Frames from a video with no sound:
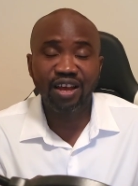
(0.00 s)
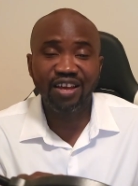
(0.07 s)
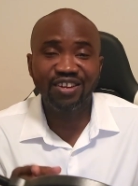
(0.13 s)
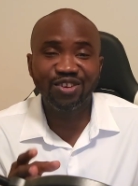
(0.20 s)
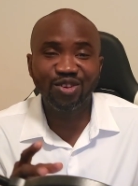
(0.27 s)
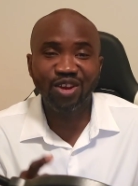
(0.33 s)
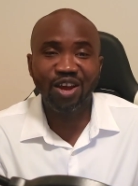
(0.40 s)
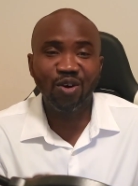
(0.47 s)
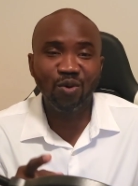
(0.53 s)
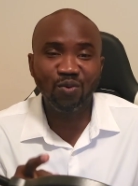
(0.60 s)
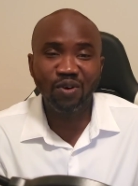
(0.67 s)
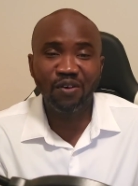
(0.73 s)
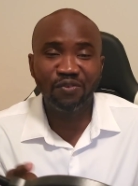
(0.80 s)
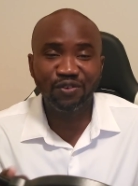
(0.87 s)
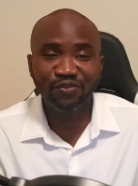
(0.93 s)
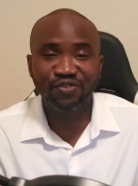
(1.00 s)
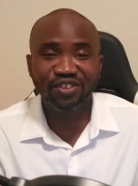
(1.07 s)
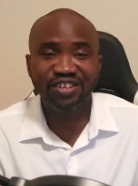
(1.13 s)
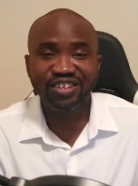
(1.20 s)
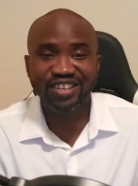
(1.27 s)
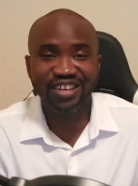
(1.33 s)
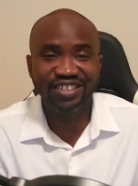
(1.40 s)
and you are over
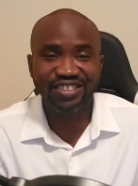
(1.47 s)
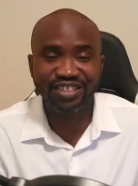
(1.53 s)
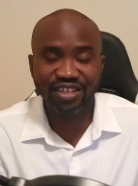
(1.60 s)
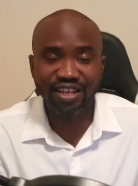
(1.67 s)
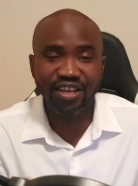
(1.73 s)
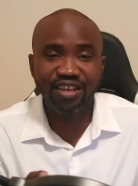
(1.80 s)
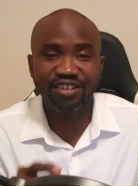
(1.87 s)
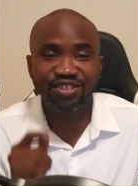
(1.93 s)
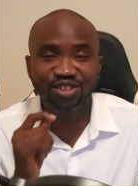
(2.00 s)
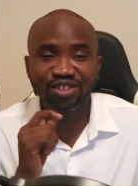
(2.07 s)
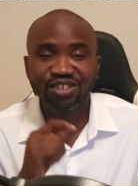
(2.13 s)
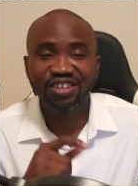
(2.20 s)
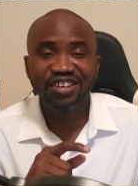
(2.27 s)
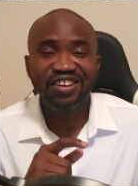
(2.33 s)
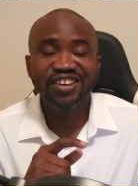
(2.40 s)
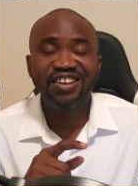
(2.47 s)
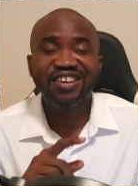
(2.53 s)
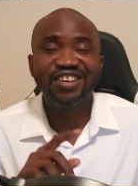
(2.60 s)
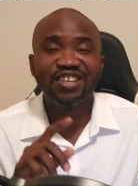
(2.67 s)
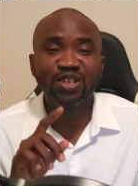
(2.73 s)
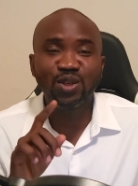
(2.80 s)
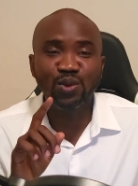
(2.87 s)
15 years in age,
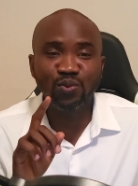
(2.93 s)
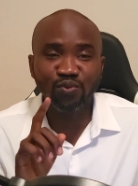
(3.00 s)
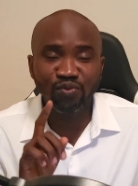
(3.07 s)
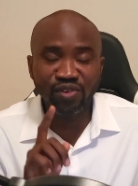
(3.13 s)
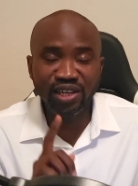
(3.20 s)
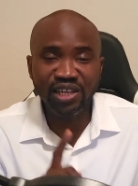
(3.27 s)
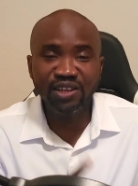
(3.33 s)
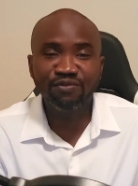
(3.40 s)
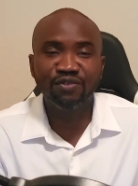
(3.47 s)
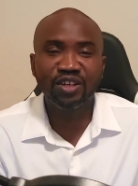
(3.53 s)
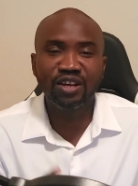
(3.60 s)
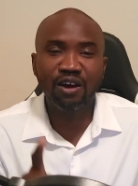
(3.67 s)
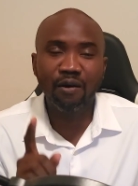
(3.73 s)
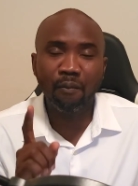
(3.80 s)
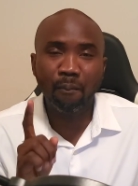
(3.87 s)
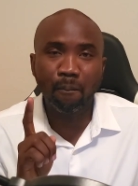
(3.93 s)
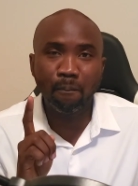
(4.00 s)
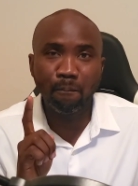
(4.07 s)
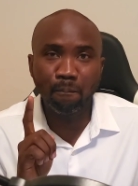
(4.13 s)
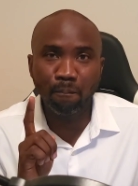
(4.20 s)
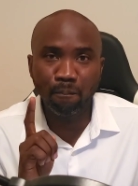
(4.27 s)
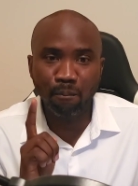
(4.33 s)
you've lived
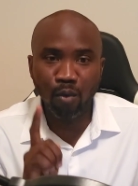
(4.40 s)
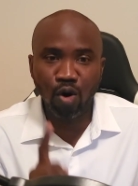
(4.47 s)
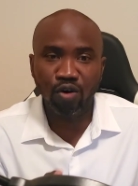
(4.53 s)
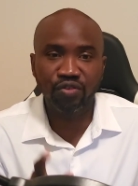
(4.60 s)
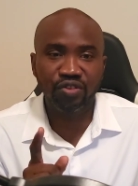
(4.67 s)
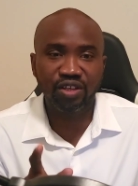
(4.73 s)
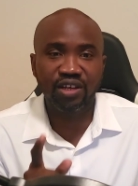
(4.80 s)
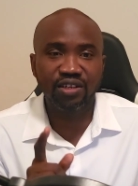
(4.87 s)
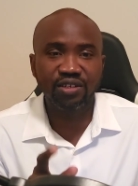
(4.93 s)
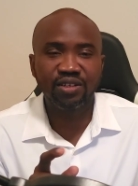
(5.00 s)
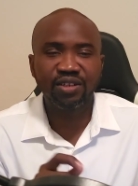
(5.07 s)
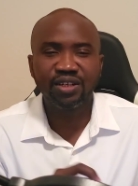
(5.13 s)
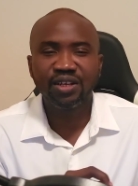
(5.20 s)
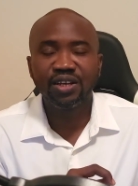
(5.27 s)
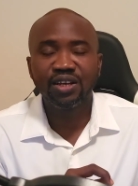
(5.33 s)
more than